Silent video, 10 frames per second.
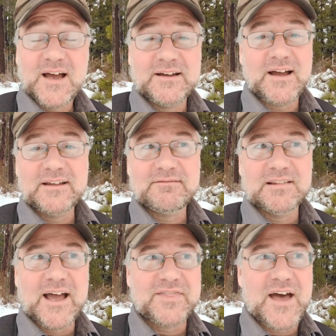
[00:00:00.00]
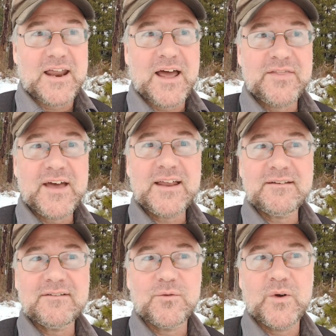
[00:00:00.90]
I, I, I, like that. And
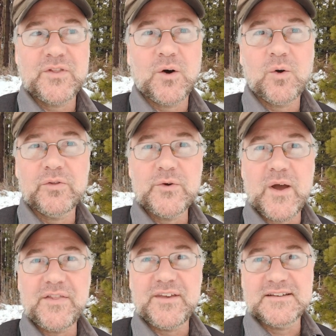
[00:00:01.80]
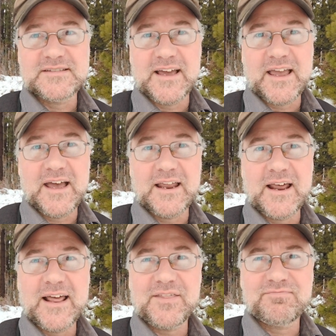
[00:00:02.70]
then when the whole new atheist thing hit,
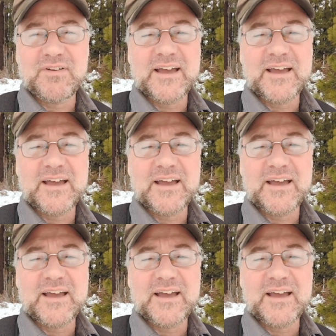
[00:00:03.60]
I,